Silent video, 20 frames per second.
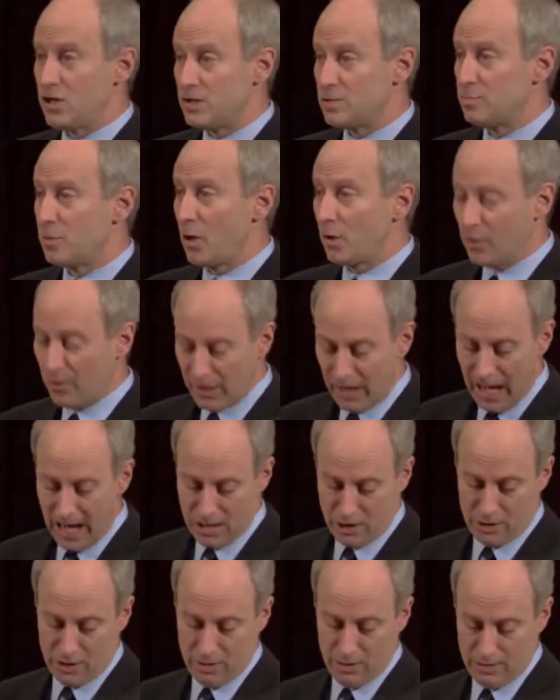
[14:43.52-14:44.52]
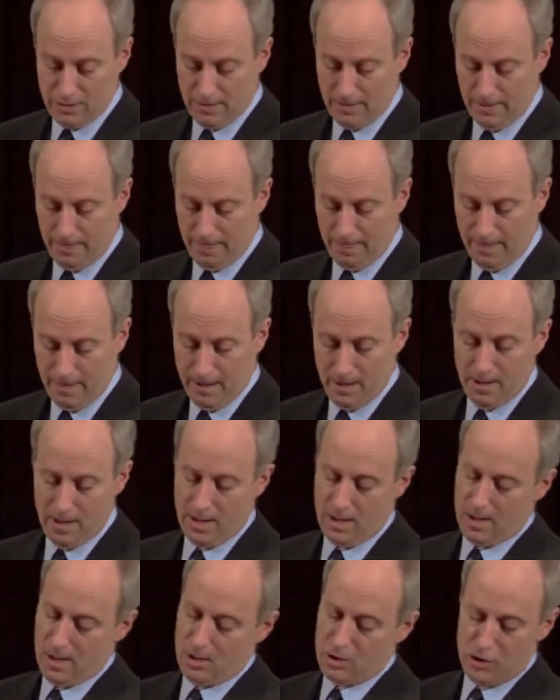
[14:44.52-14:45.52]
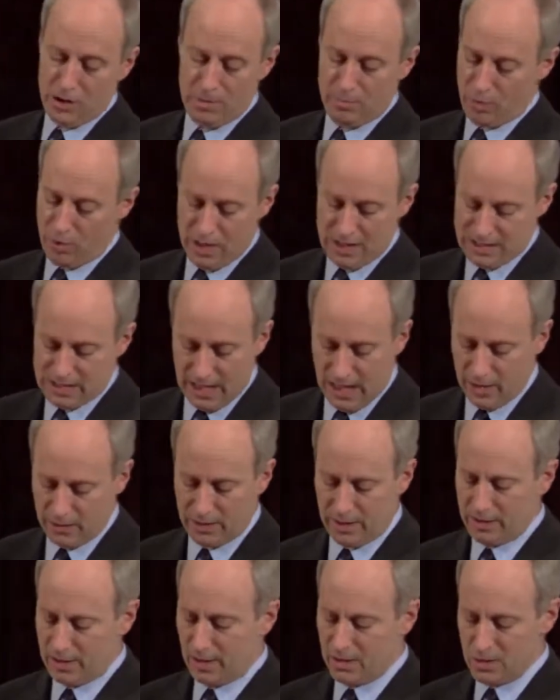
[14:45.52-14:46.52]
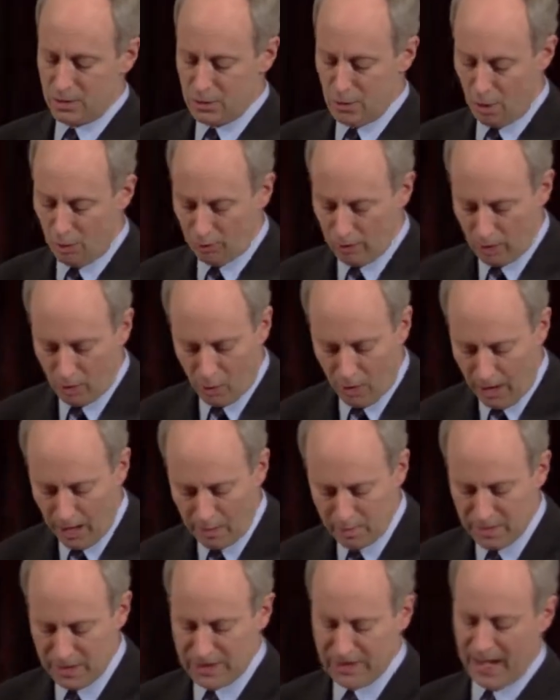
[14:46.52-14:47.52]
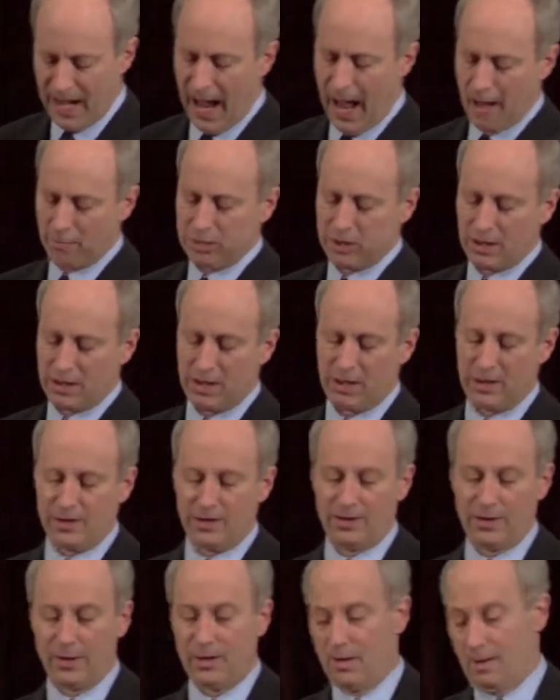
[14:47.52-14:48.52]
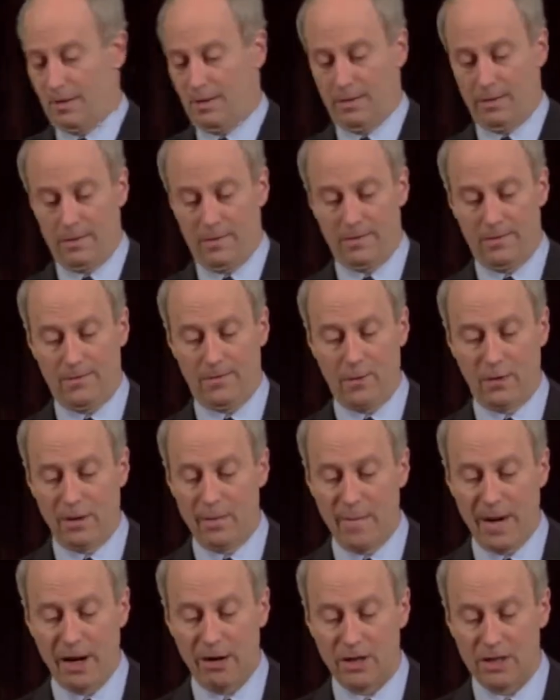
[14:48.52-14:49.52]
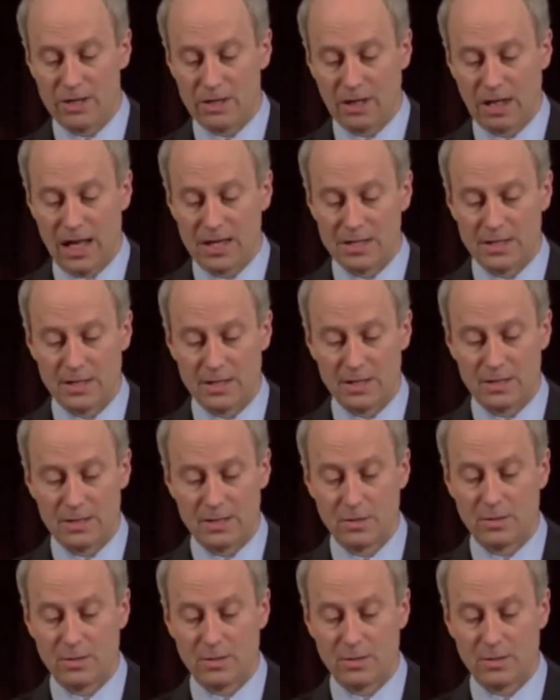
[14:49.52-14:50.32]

is procreation. She points out that there's no requirement that applicants for a marriage license